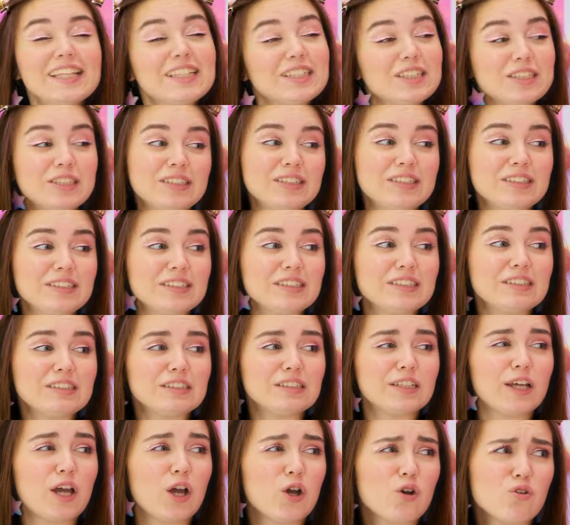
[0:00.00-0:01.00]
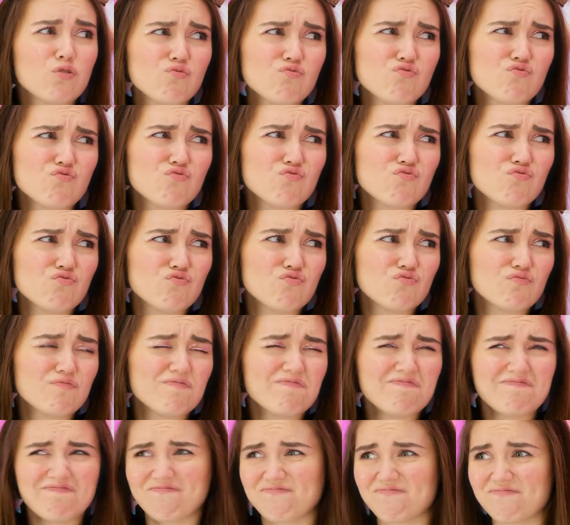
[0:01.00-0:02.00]
Oh, right. You're
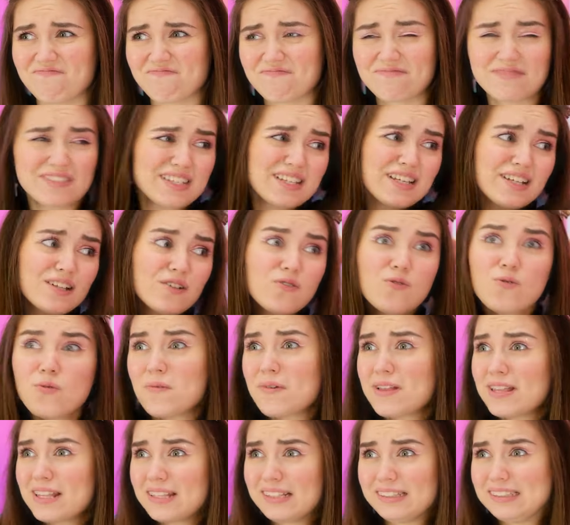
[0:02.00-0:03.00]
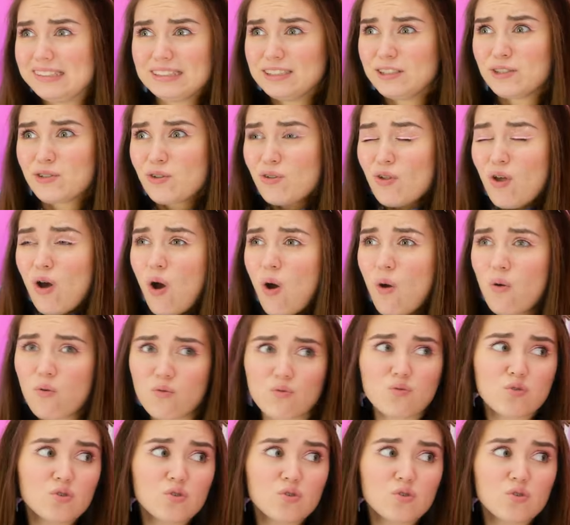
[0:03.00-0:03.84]
still frozen. Can you do something?